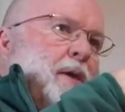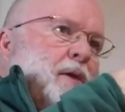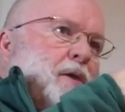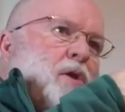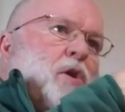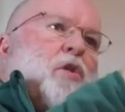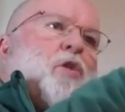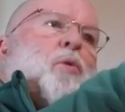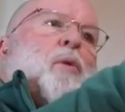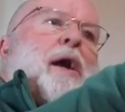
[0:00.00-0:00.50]
you
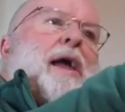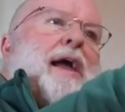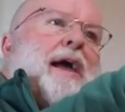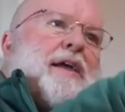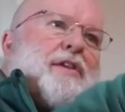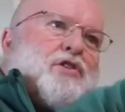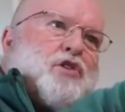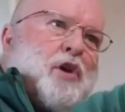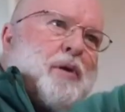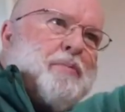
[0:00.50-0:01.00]
know, the way I
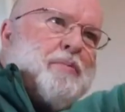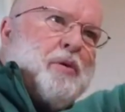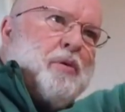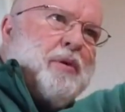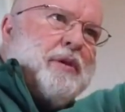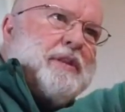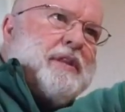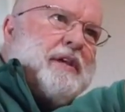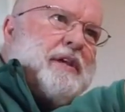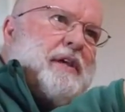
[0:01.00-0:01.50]
interpret
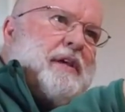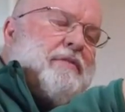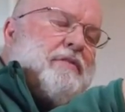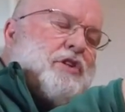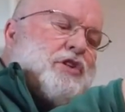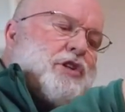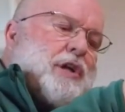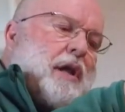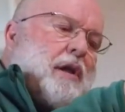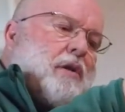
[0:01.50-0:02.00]
what the
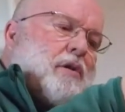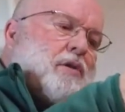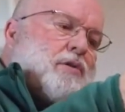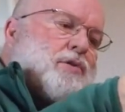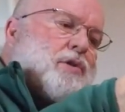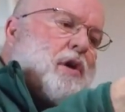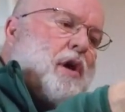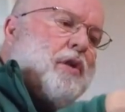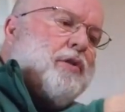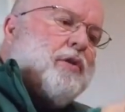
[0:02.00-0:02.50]
evangelicals
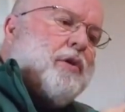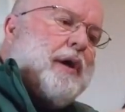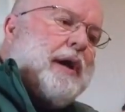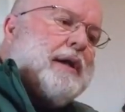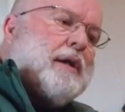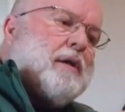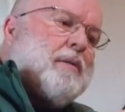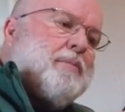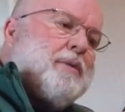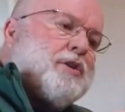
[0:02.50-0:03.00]
call the
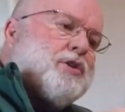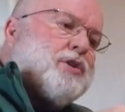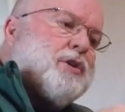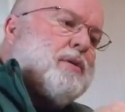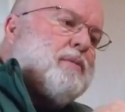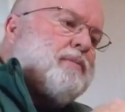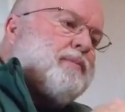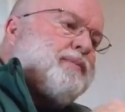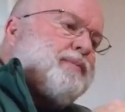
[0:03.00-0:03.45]
Great Commission,